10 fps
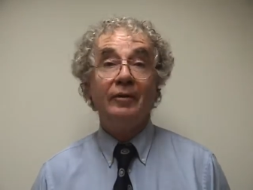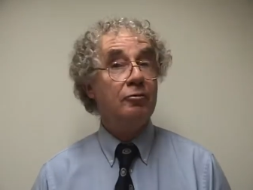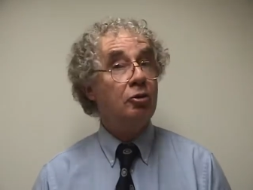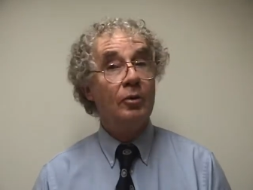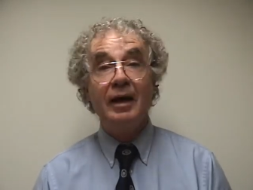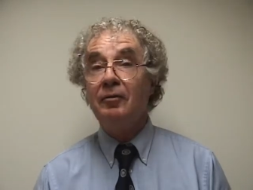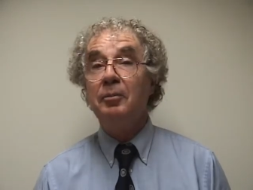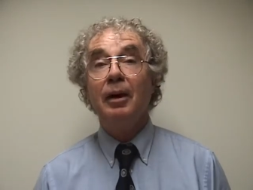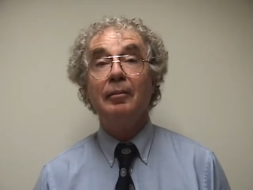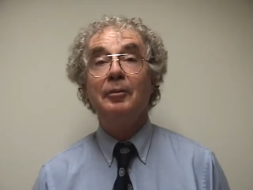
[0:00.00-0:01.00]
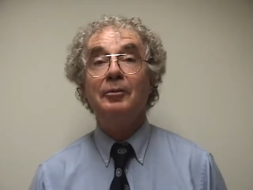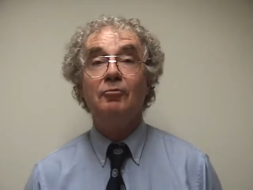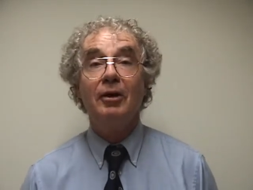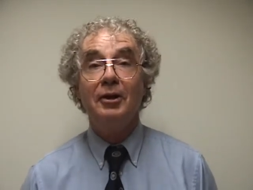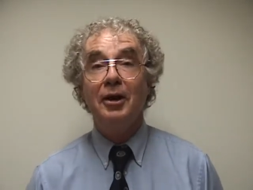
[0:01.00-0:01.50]
if you don't have a problem with
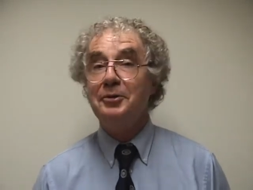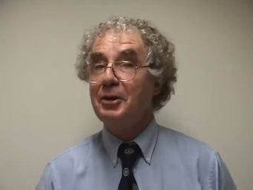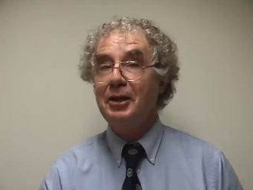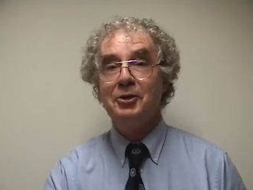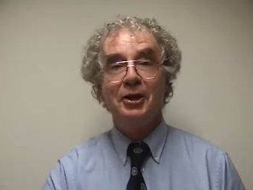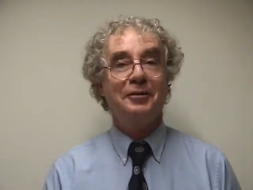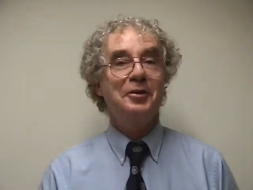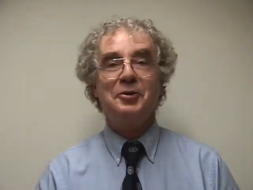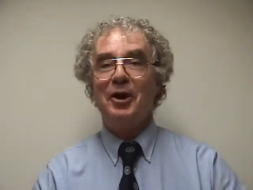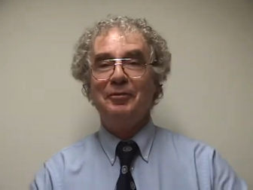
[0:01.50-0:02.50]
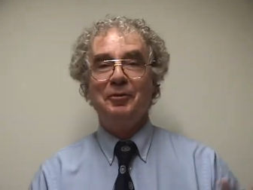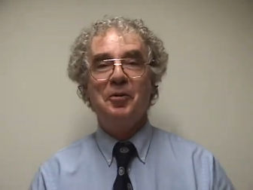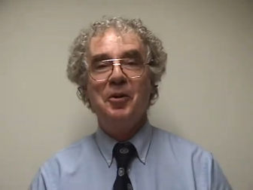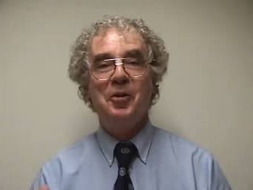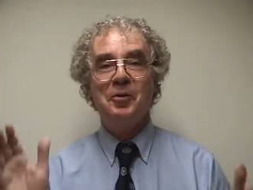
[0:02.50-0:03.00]
run-ons, shut this off, go
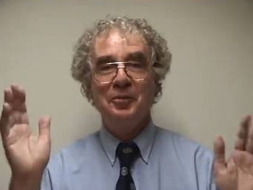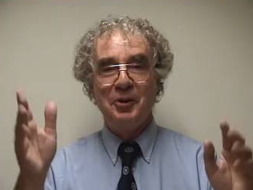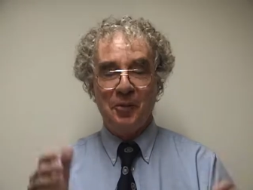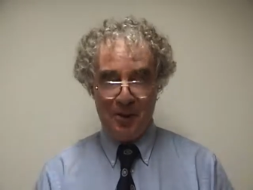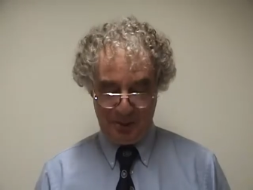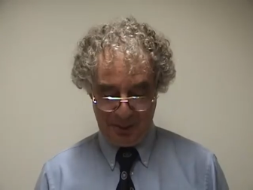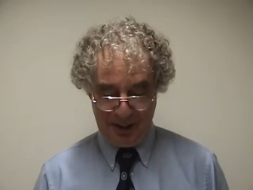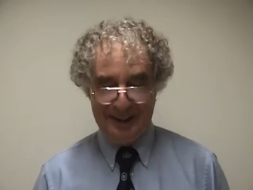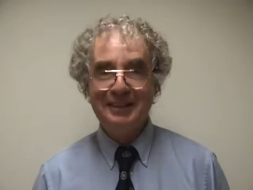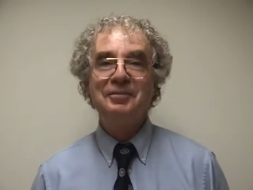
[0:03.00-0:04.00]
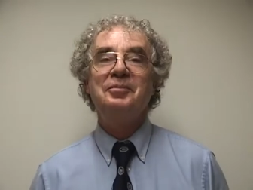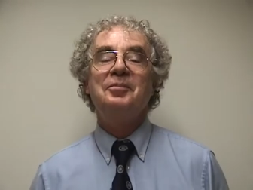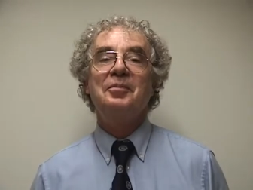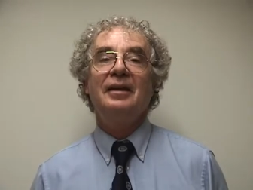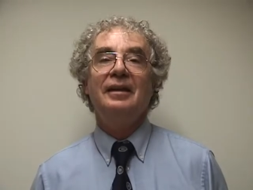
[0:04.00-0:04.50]
home, go out and play.
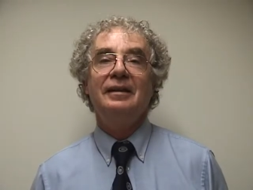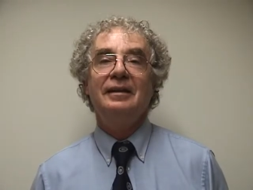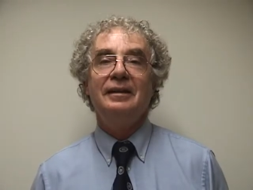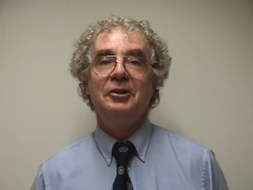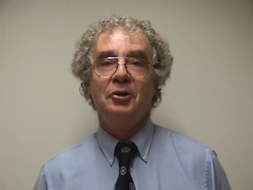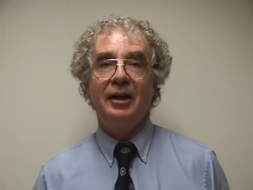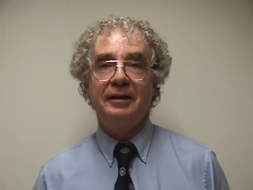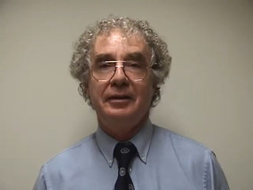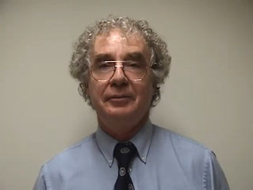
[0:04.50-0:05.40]
You're lucky.